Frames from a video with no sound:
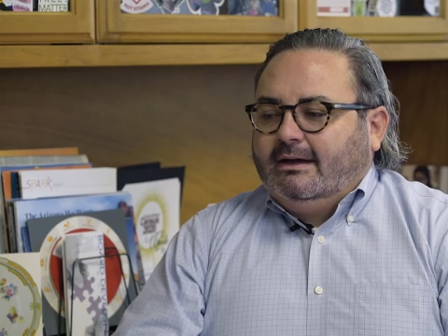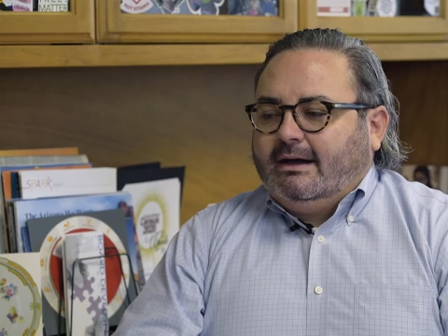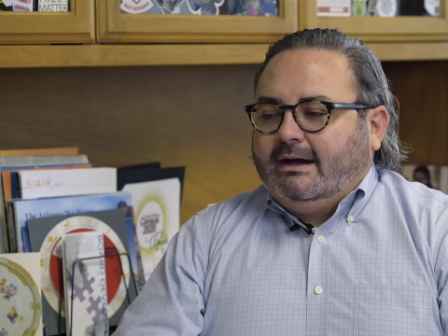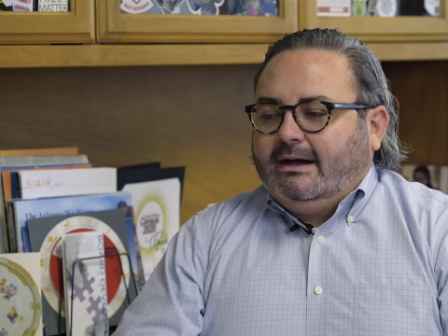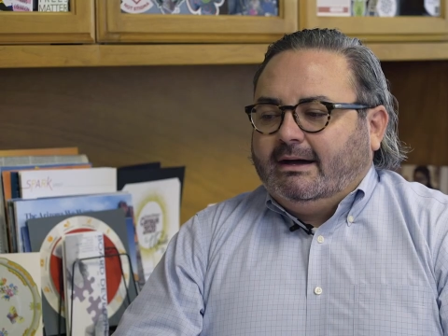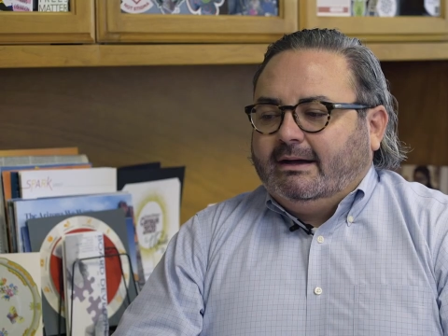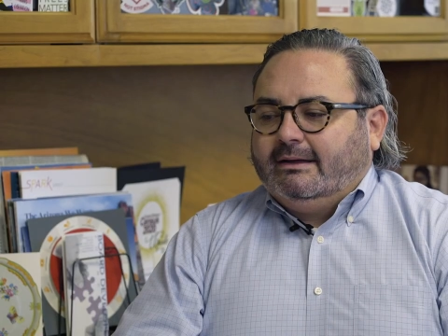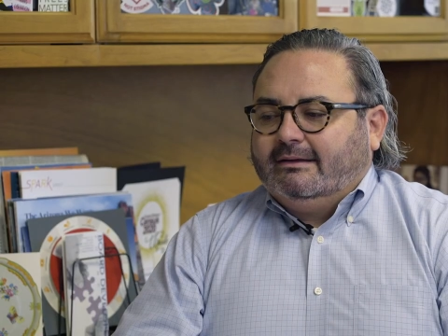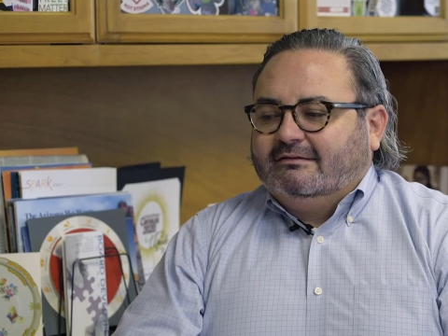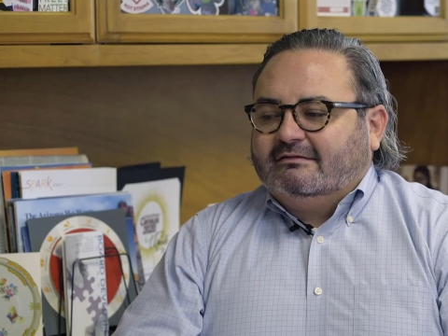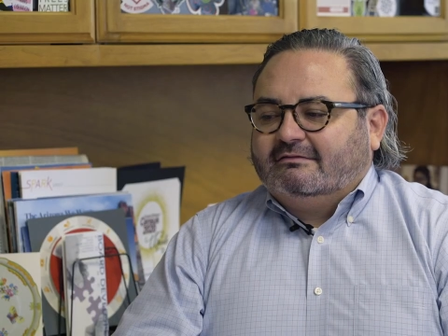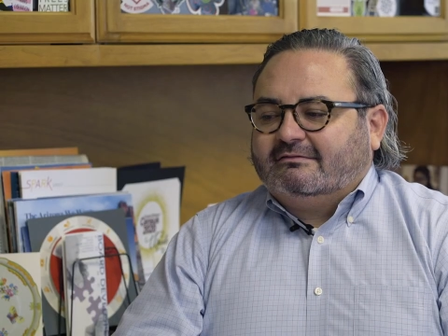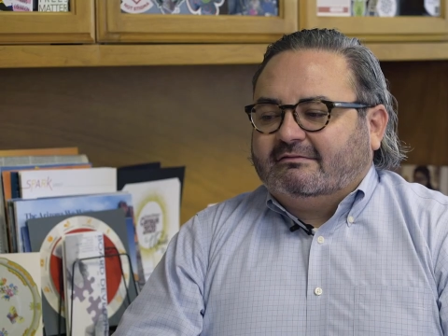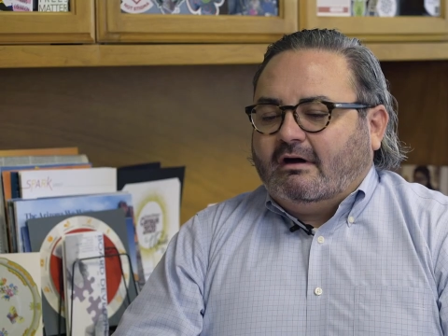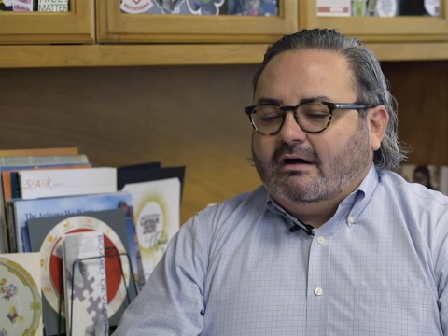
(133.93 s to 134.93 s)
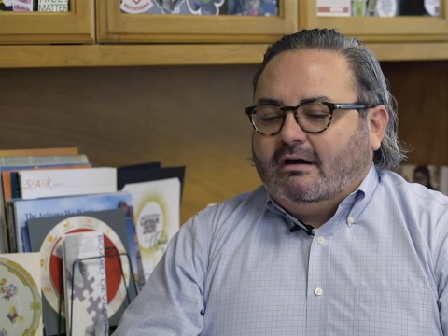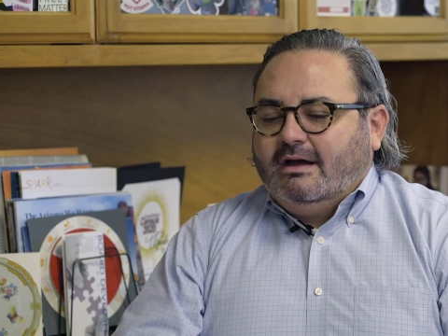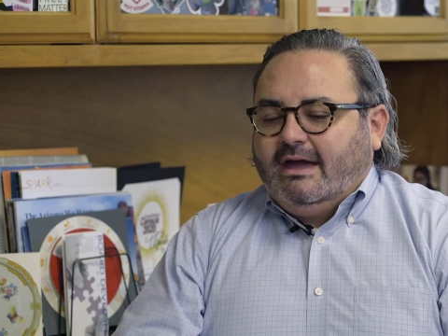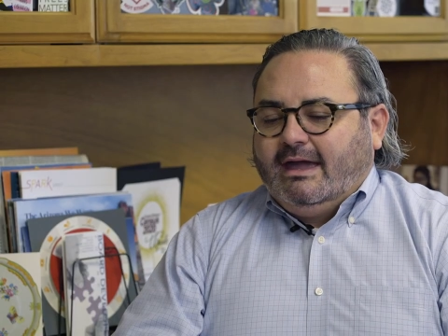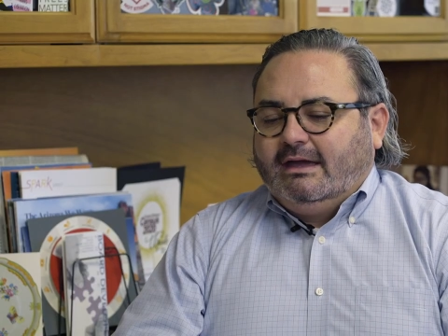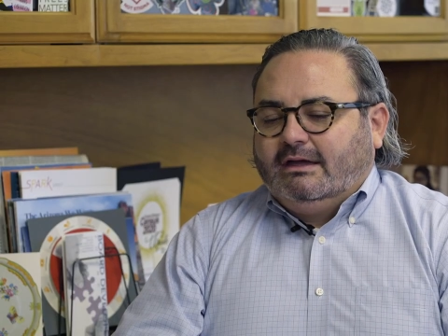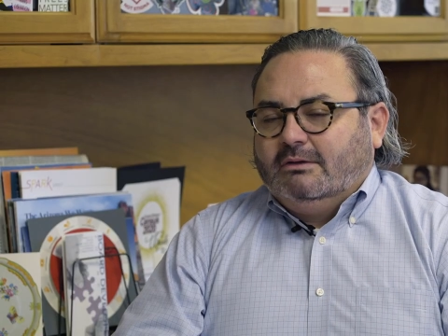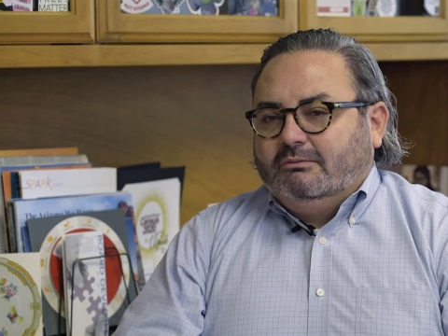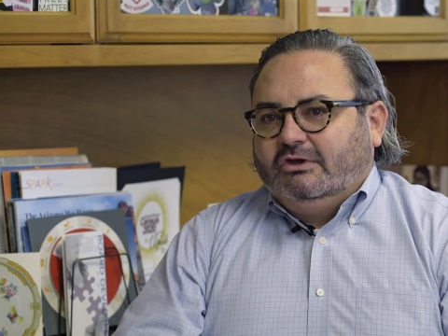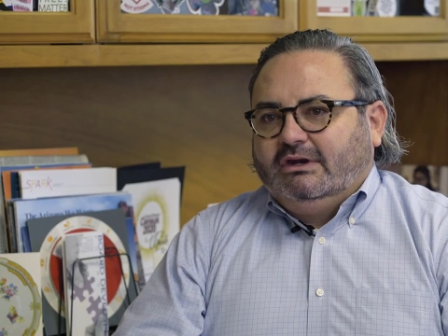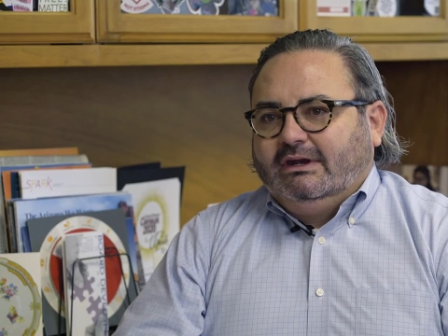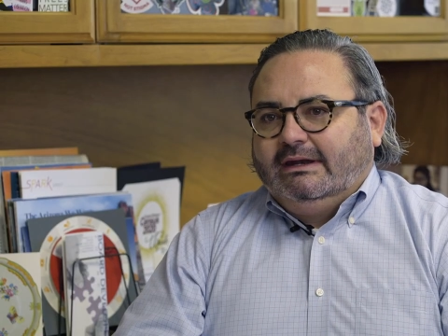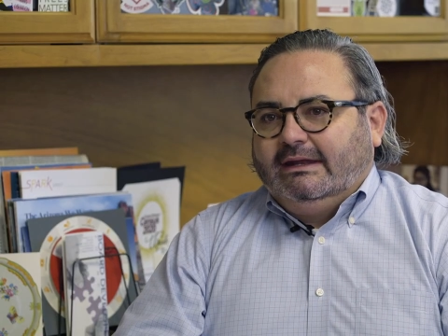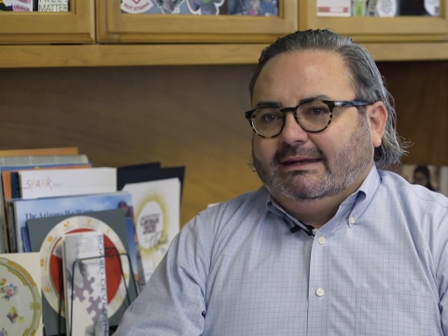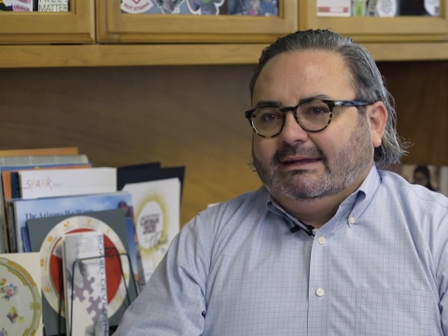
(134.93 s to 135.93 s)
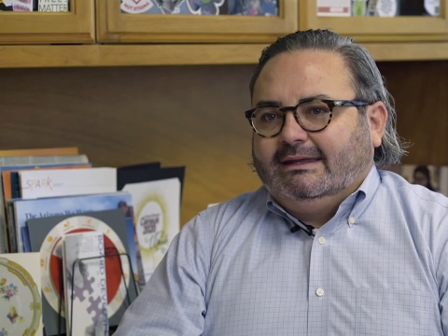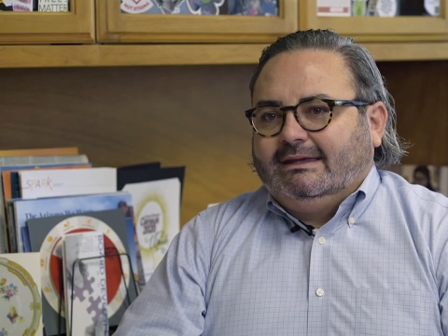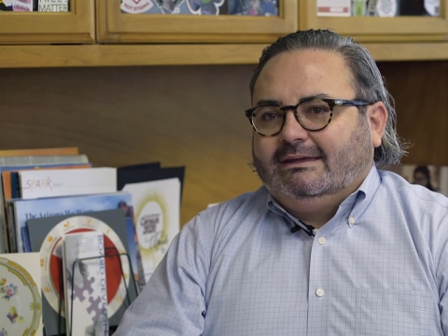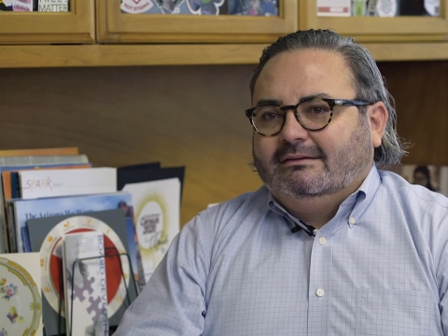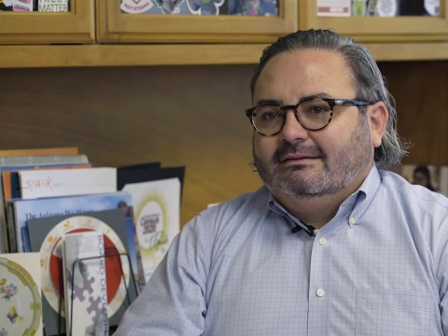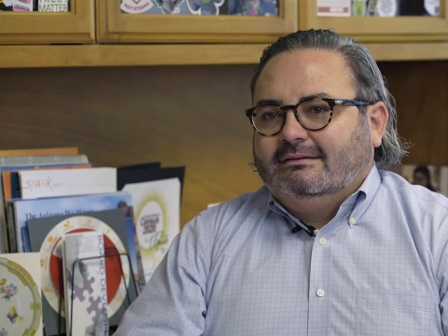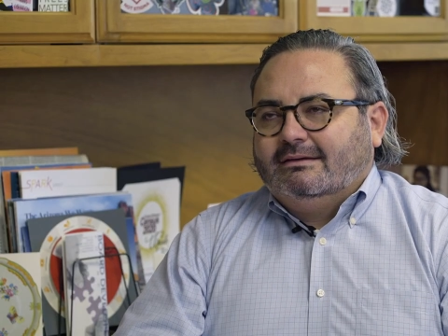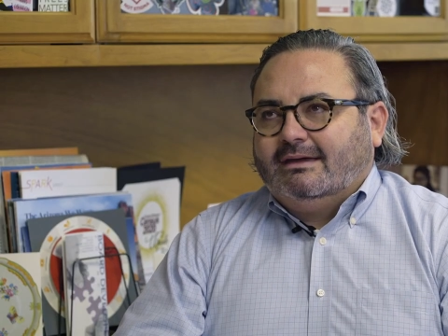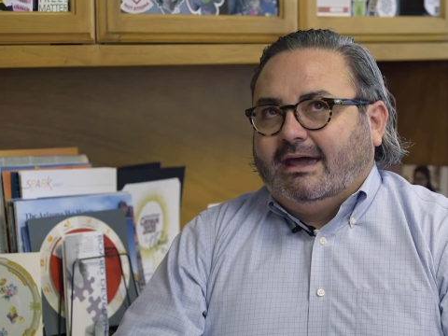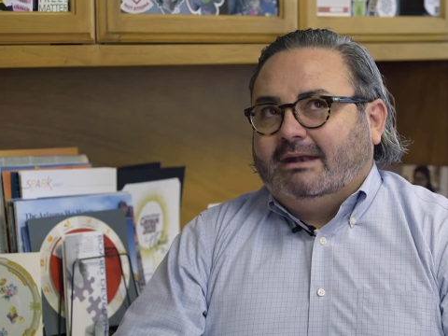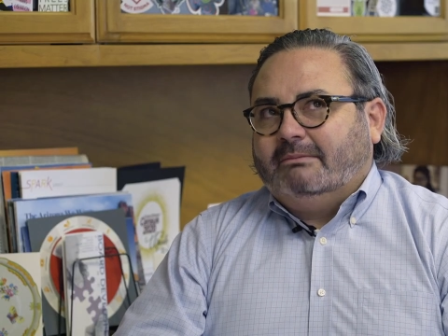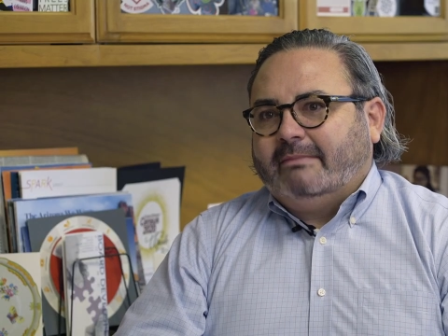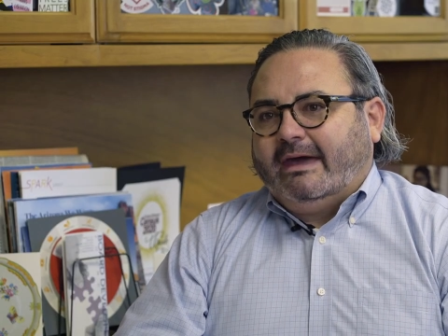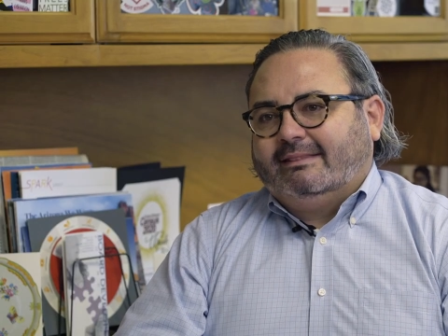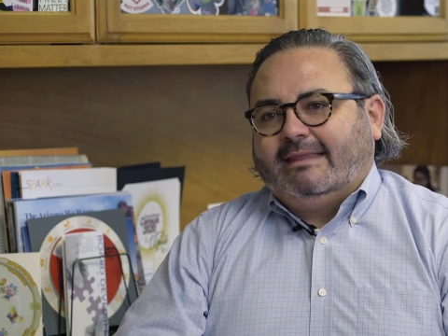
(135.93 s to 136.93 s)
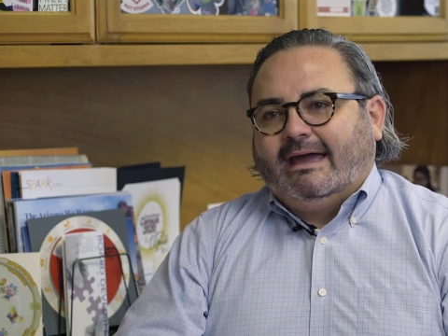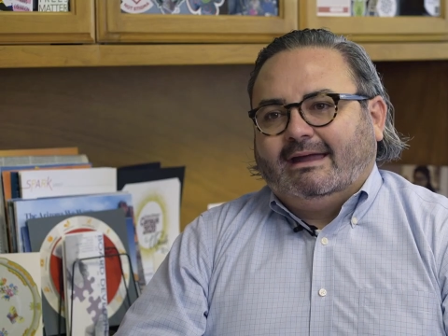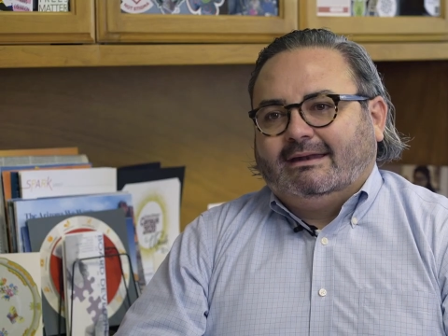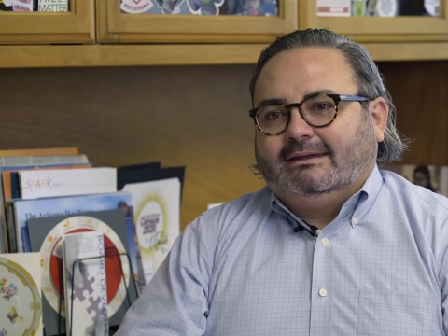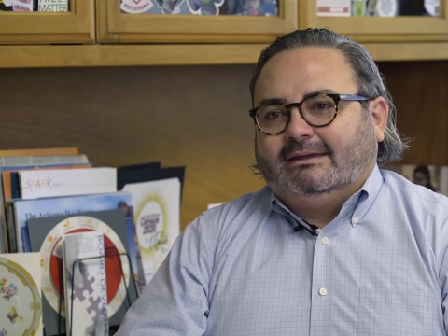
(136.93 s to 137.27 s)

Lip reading: saw a community need and met that